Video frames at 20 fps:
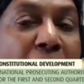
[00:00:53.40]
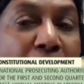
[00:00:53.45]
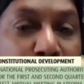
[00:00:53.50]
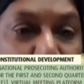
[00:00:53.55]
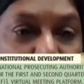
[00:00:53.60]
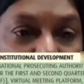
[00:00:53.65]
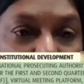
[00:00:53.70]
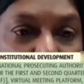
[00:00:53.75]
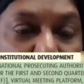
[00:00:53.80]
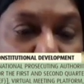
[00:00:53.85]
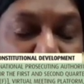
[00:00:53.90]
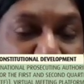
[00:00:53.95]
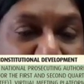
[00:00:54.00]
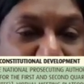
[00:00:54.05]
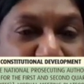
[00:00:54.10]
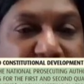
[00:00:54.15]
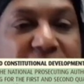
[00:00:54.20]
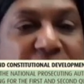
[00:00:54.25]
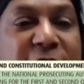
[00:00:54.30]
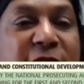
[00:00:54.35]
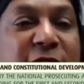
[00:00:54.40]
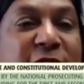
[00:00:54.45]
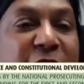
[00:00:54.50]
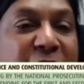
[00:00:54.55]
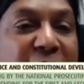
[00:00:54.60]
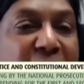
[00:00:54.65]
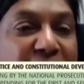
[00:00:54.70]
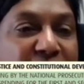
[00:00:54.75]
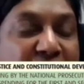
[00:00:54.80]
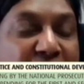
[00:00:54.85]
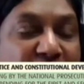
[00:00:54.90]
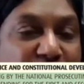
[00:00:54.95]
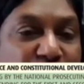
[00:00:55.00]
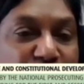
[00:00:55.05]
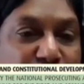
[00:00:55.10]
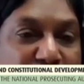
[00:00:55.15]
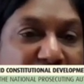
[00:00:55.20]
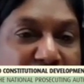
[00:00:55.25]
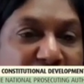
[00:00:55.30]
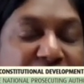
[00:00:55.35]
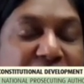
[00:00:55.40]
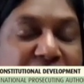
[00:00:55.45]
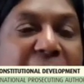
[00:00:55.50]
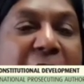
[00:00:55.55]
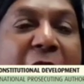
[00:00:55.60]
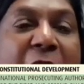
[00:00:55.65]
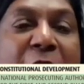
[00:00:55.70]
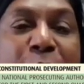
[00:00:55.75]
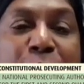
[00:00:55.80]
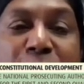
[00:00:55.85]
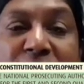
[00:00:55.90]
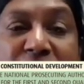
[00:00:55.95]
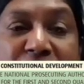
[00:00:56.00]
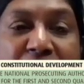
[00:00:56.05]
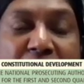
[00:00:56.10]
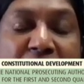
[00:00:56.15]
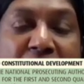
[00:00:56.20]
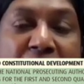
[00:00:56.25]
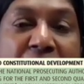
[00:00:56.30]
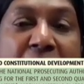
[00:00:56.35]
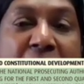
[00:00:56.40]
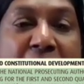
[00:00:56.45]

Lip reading: After those extensive engagements, and after they